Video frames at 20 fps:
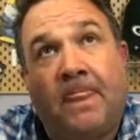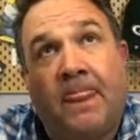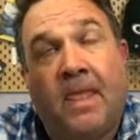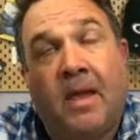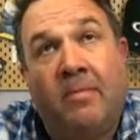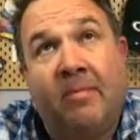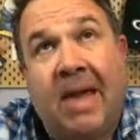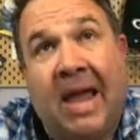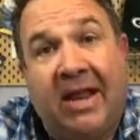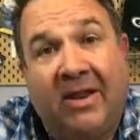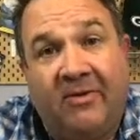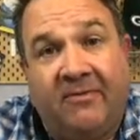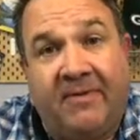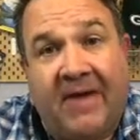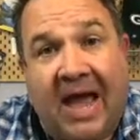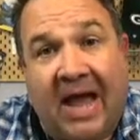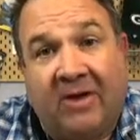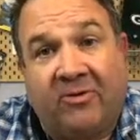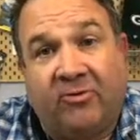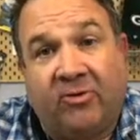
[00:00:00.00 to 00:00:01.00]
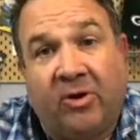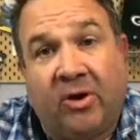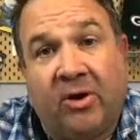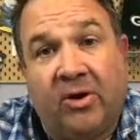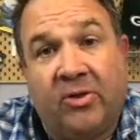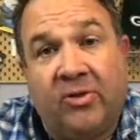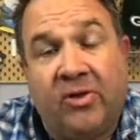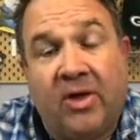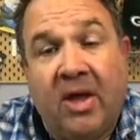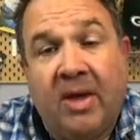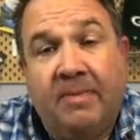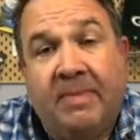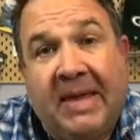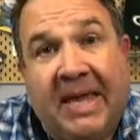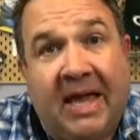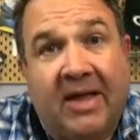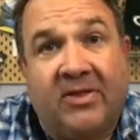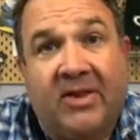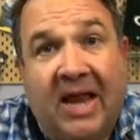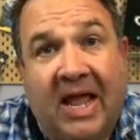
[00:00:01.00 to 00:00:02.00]
manufacturers
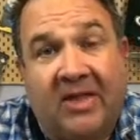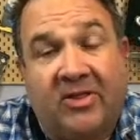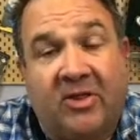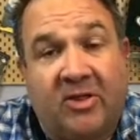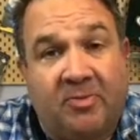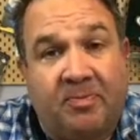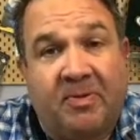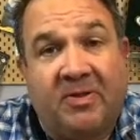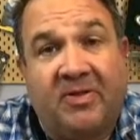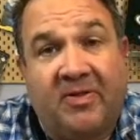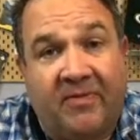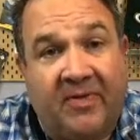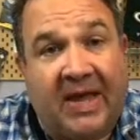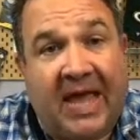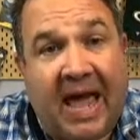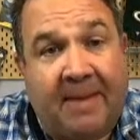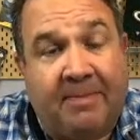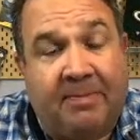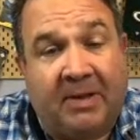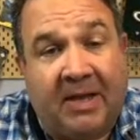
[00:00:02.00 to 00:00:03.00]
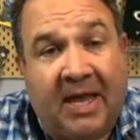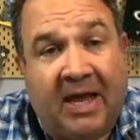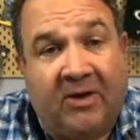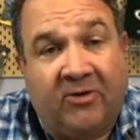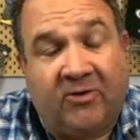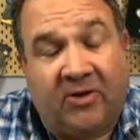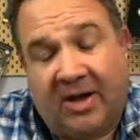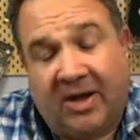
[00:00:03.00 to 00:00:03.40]
because it has a specific application.